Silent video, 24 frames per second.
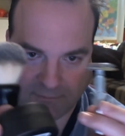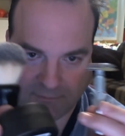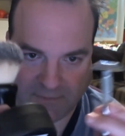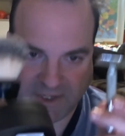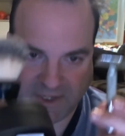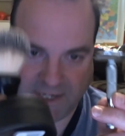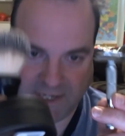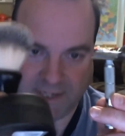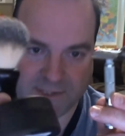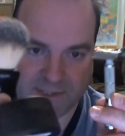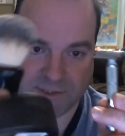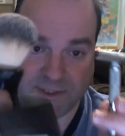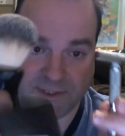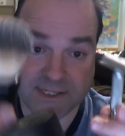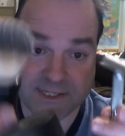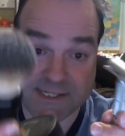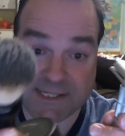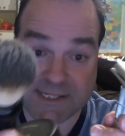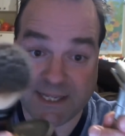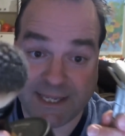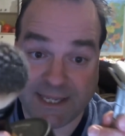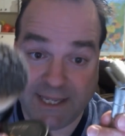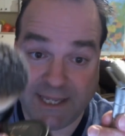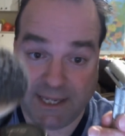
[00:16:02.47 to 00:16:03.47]
Okay, so this is
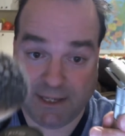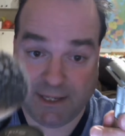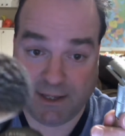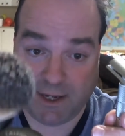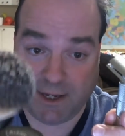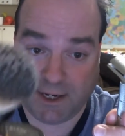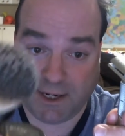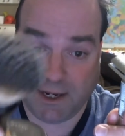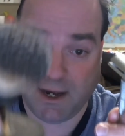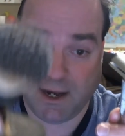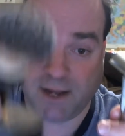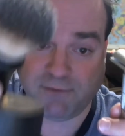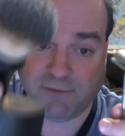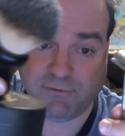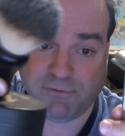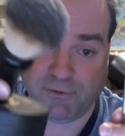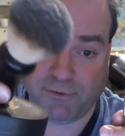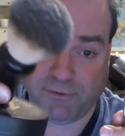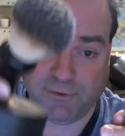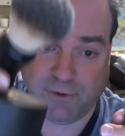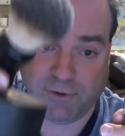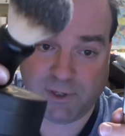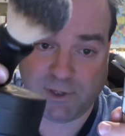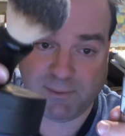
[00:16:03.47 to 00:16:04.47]
the kit I got for
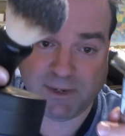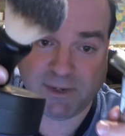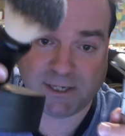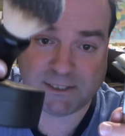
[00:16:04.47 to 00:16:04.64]
$30.